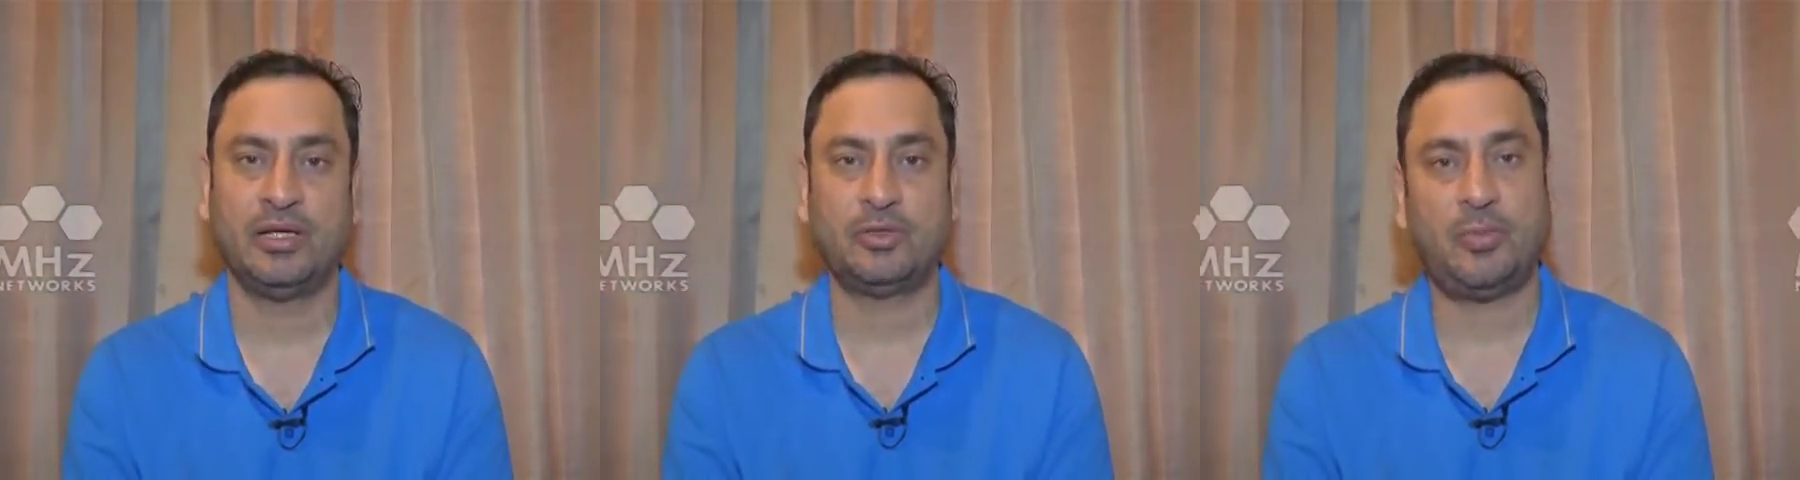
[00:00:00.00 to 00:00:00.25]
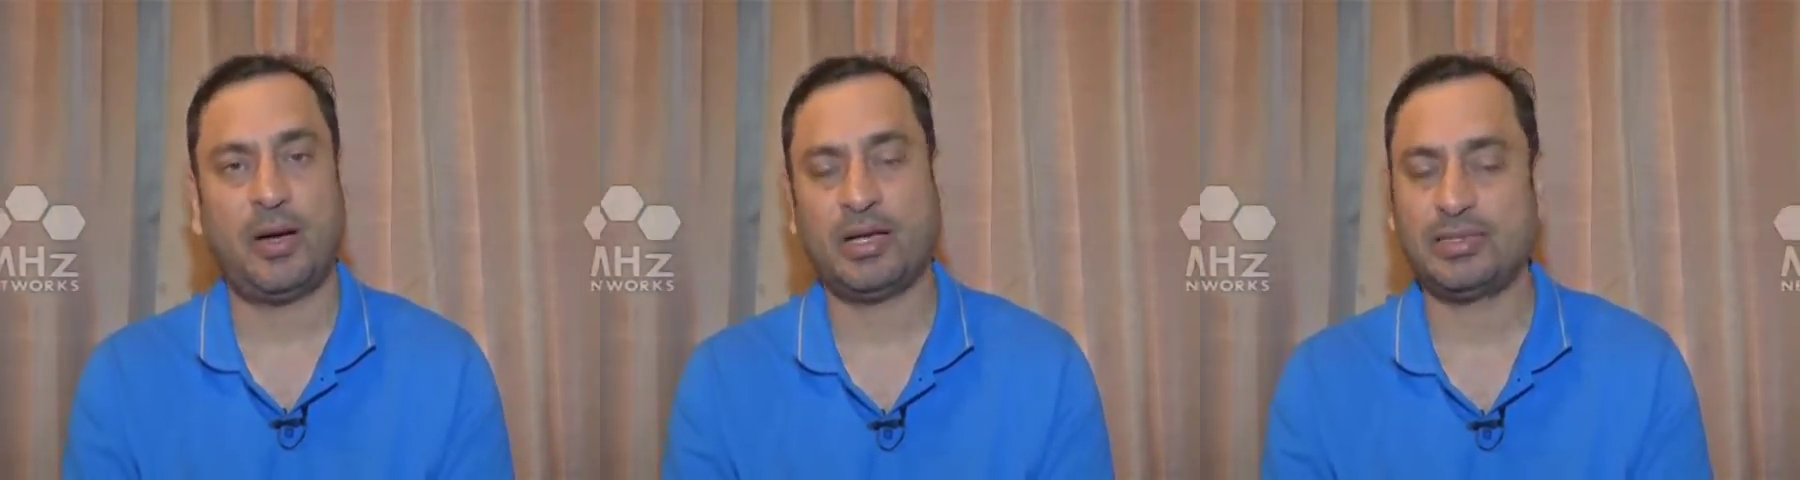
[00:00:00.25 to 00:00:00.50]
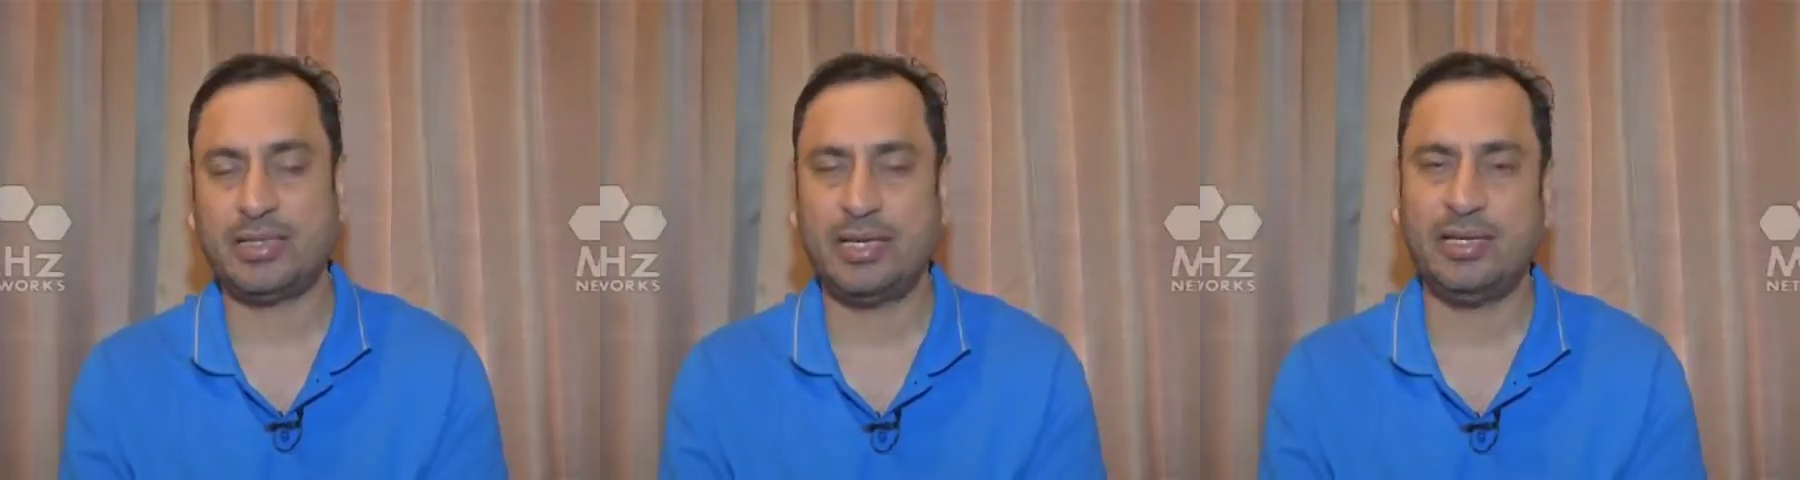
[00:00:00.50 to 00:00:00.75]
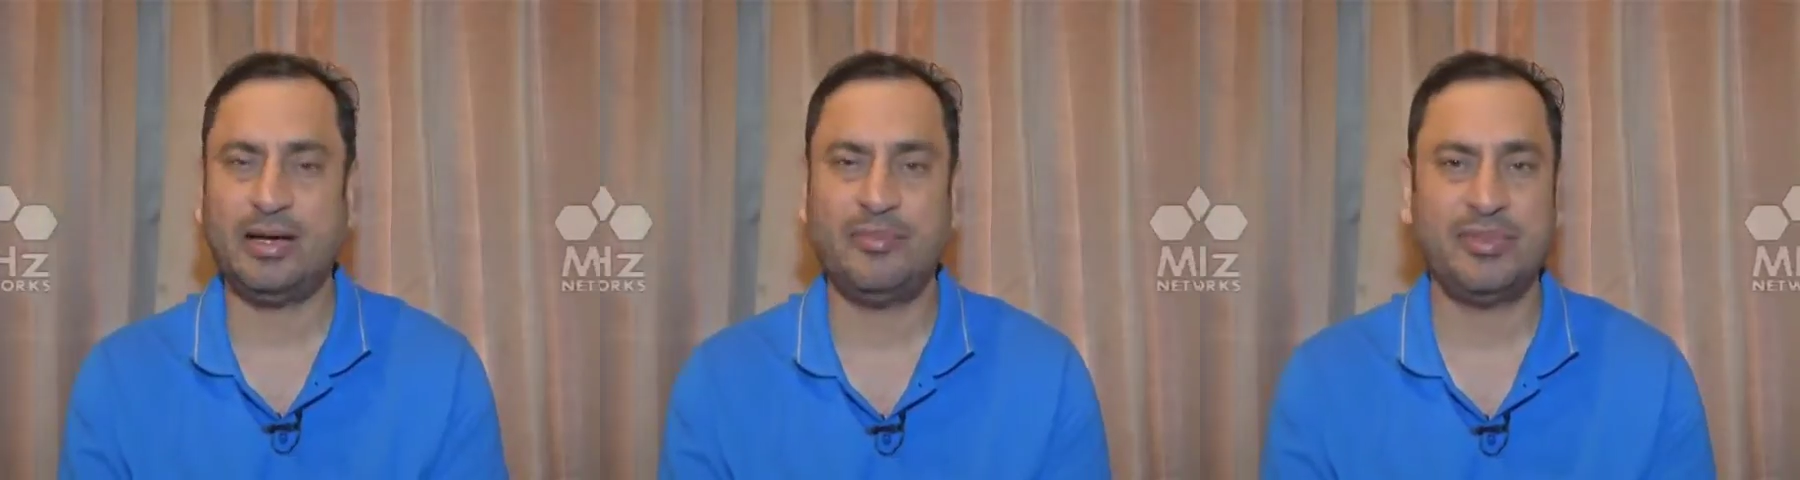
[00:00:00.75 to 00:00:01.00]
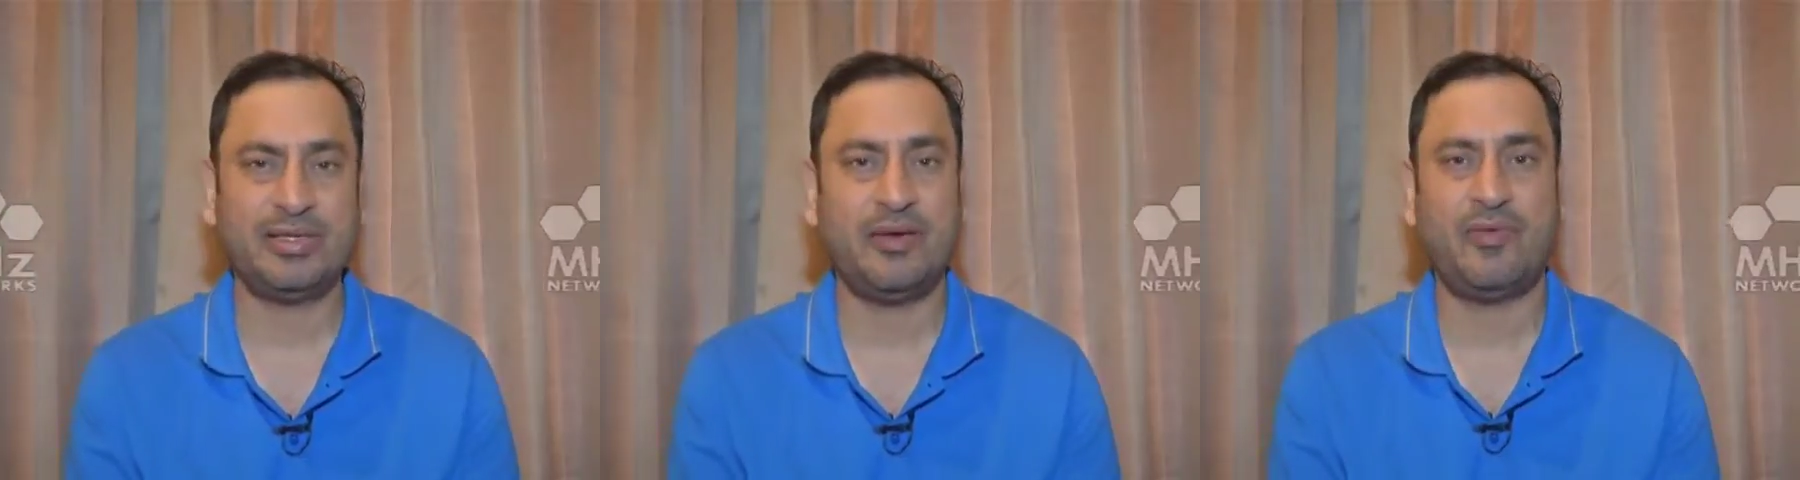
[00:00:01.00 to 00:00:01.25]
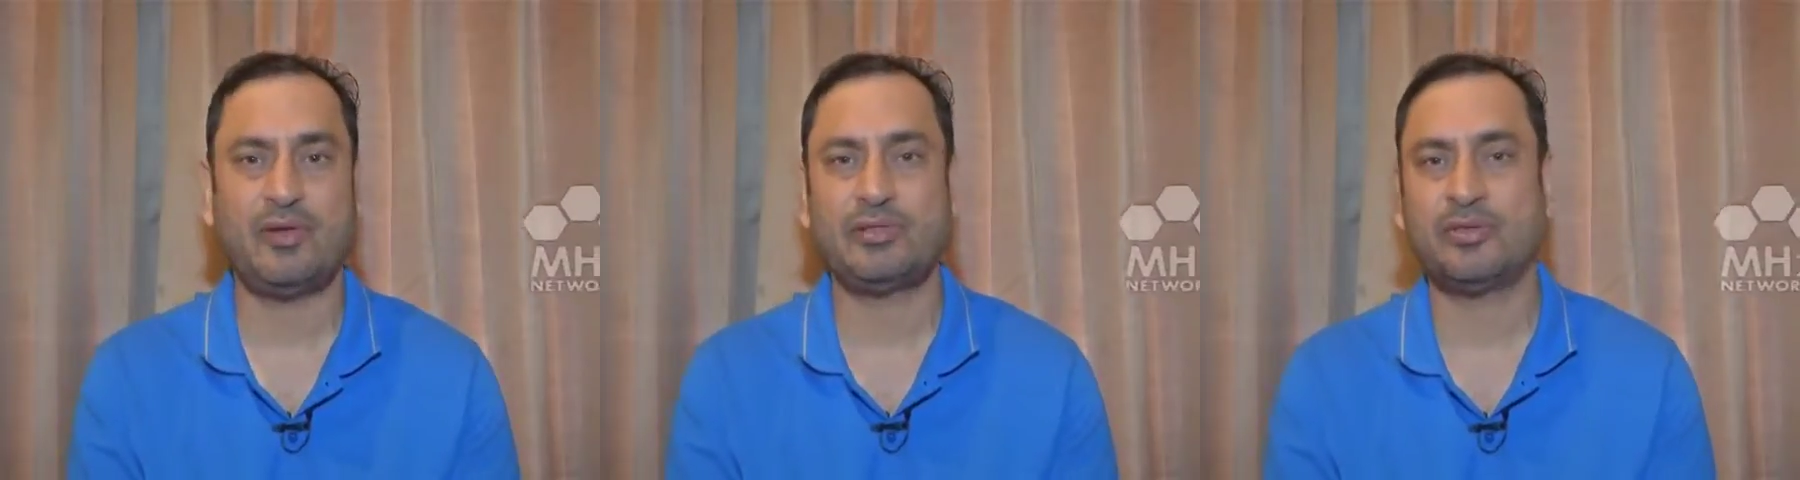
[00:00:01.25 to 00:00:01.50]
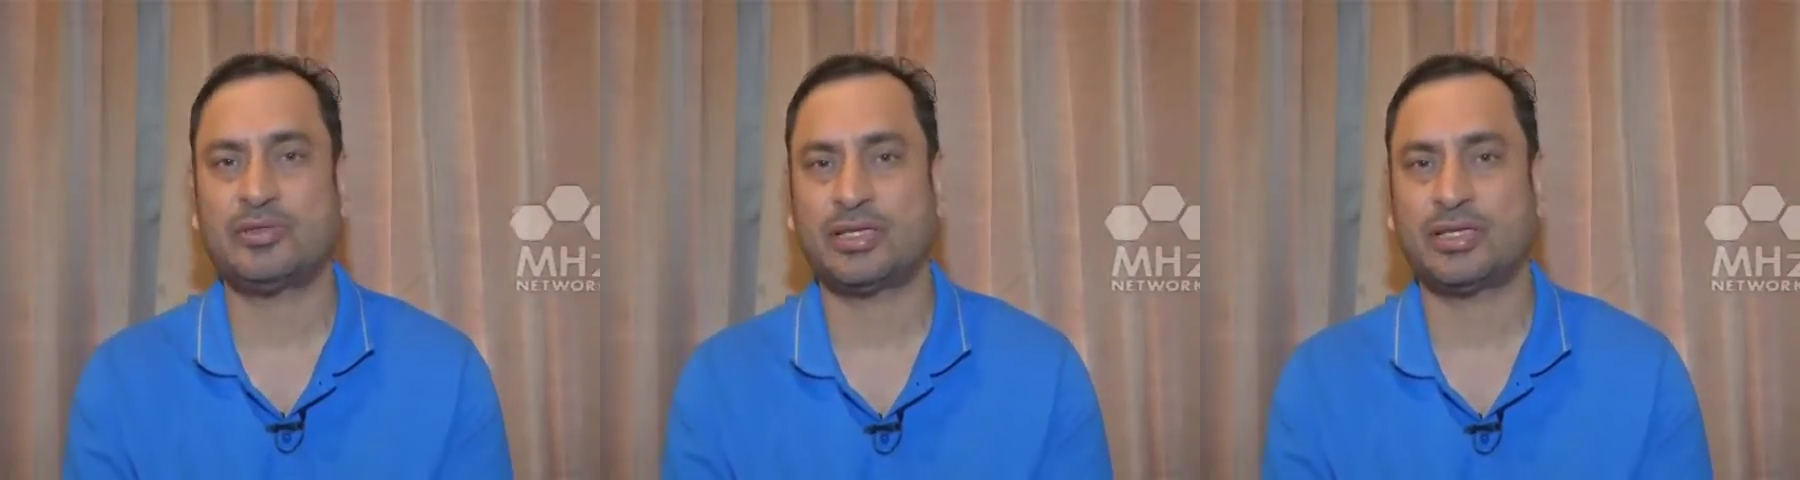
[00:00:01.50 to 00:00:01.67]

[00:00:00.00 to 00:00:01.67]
So Pakistani governments have also,